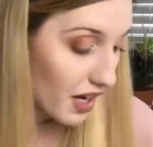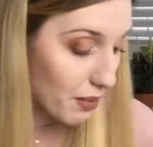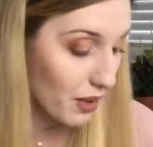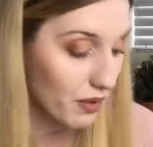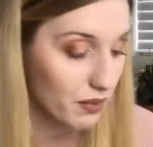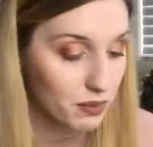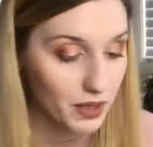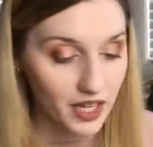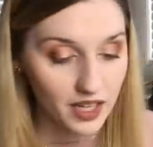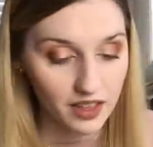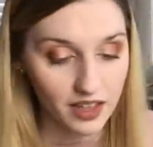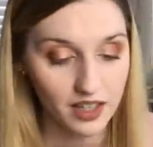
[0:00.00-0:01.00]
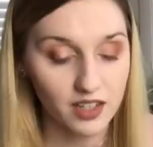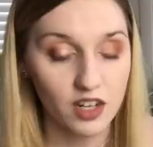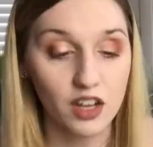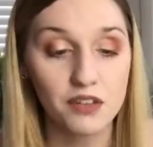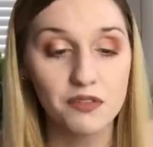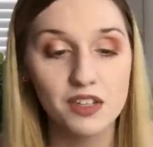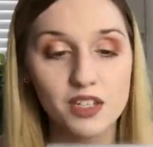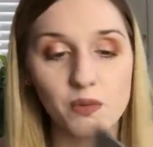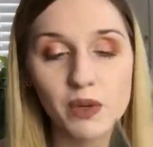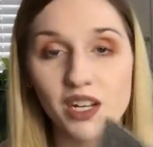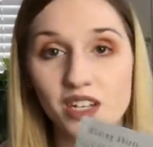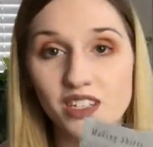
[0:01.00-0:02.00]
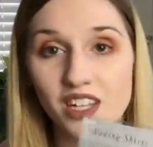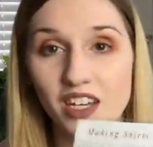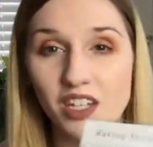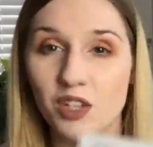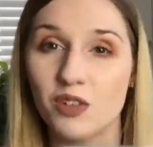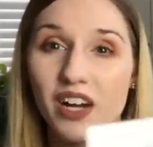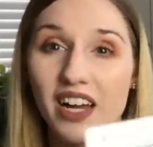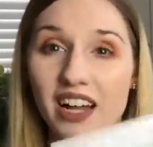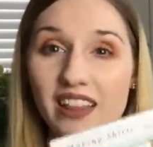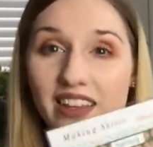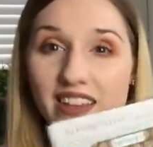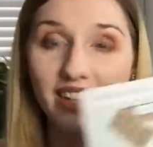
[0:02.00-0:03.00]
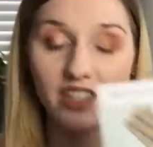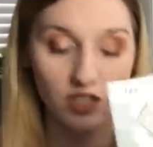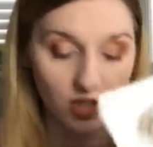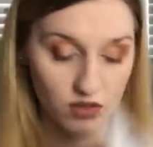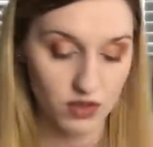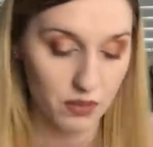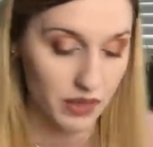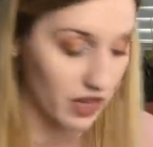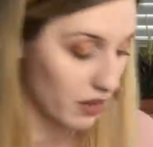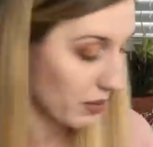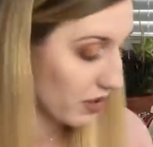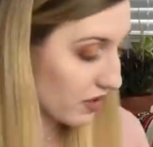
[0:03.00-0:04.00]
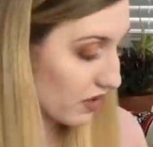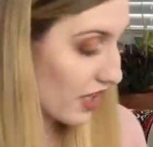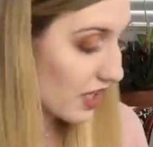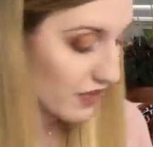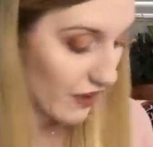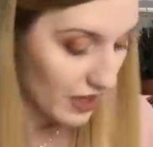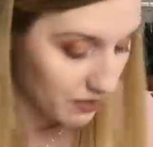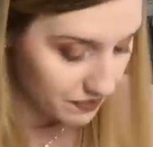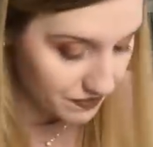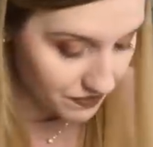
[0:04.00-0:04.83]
I probably would pay like $1 for this, but it is kind of cute and I think that it's cute to put on the book. So that's fun.